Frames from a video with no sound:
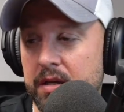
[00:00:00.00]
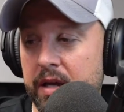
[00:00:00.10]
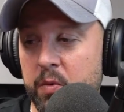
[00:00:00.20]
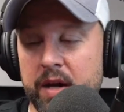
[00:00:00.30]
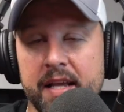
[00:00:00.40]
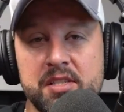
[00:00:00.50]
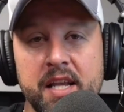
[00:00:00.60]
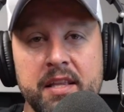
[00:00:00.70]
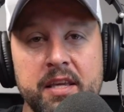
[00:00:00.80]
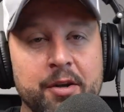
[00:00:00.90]
and when I
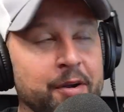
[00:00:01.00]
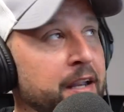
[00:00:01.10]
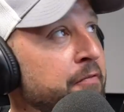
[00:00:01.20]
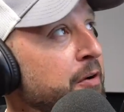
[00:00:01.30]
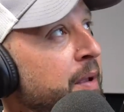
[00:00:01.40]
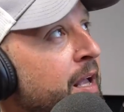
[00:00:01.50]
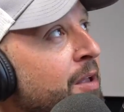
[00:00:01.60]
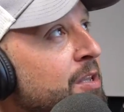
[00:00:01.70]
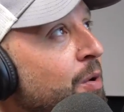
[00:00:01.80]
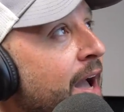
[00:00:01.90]
say the green from
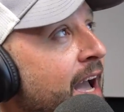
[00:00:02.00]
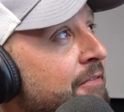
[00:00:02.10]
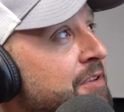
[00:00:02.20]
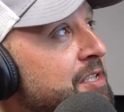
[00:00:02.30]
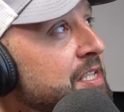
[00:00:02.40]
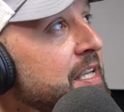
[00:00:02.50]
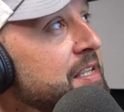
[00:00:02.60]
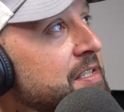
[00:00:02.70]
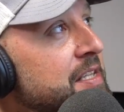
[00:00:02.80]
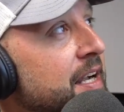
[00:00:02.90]
hell, you have to see
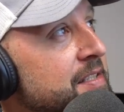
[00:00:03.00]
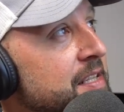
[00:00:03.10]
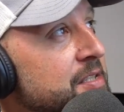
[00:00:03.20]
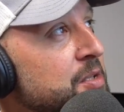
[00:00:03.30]
this nonsense.